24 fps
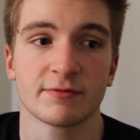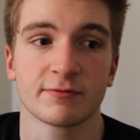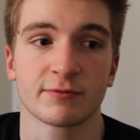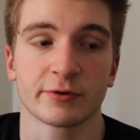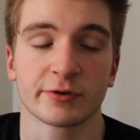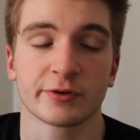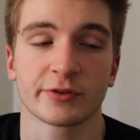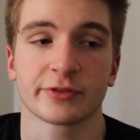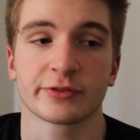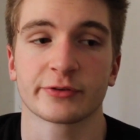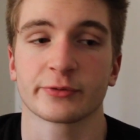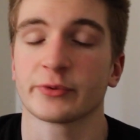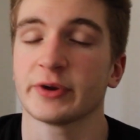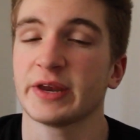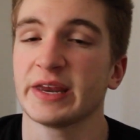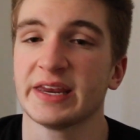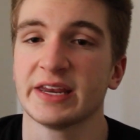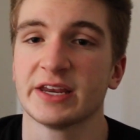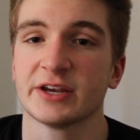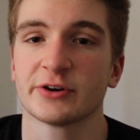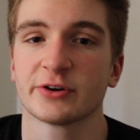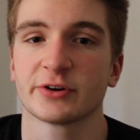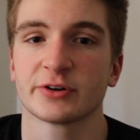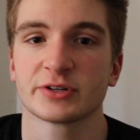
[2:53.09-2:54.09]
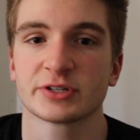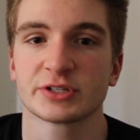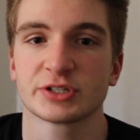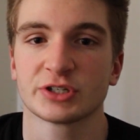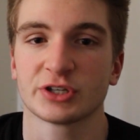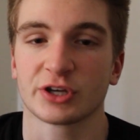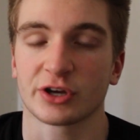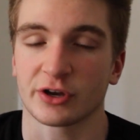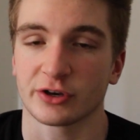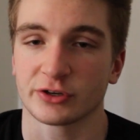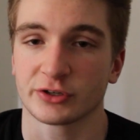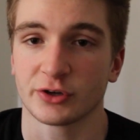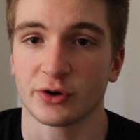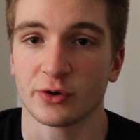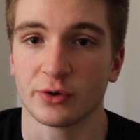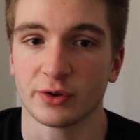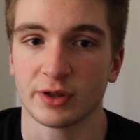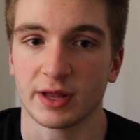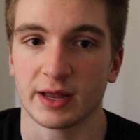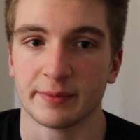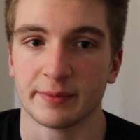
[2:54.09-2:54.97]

for 3 years took a toll